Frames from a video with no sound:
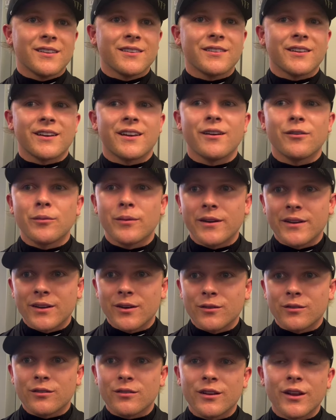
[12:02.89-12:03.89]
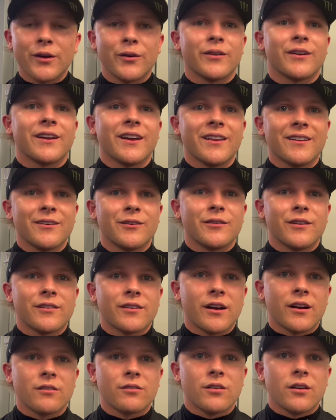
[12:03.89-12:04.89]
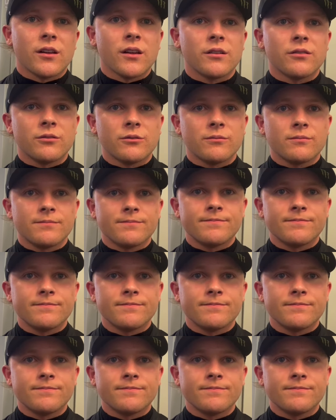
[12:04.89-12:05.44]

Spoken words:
like everybody goes slower together when the tire fall off.